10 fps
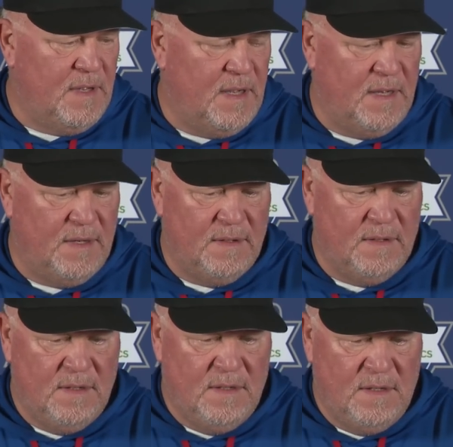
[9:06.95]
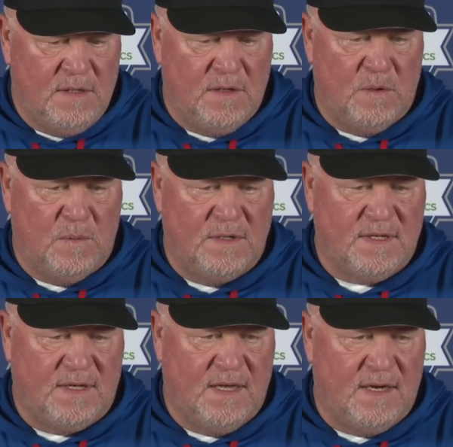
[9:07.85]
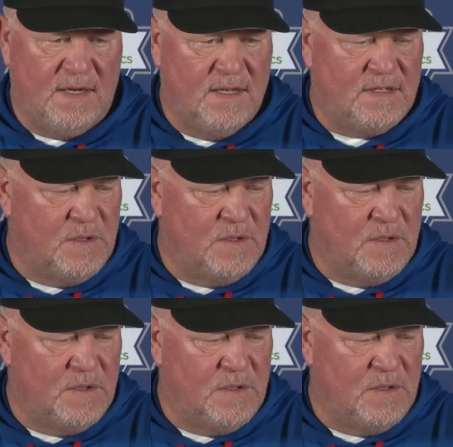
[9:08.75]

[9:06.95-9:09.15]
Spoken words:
And, you know, once again, it gets